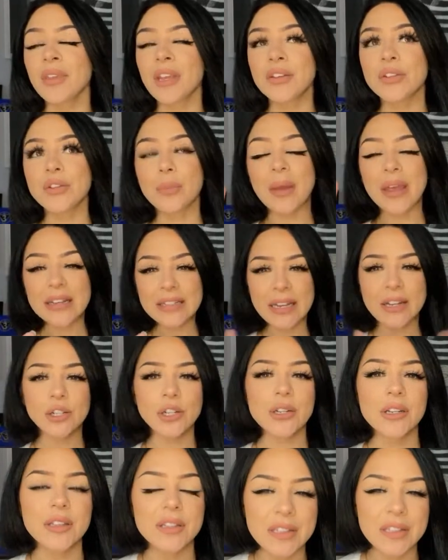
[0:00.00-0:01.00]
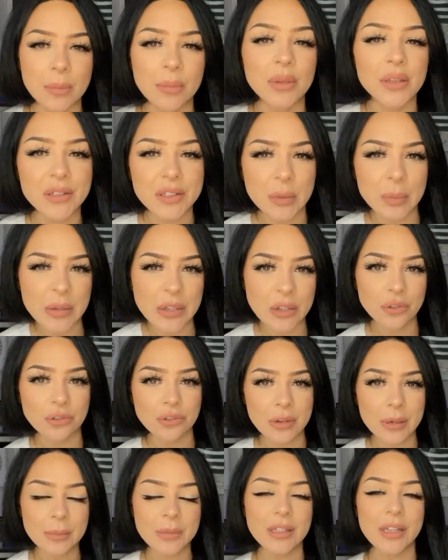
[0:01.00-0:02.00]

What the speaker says: So pay attention to the symbolism in your dreams.